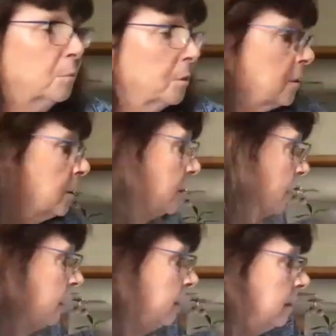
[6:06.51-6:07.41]
Princess
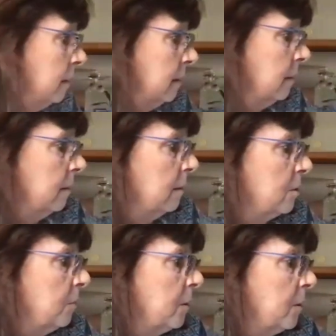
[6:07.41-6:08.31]
Diana
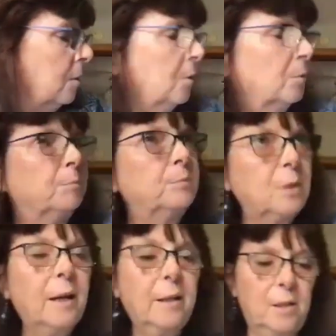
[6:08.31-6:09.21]
Speaks, or
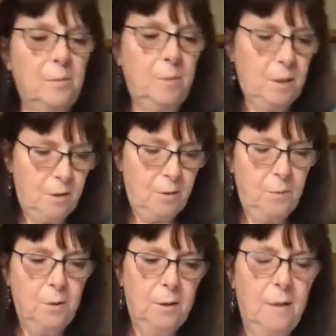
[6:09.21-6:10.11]
Diana Speaks to the World.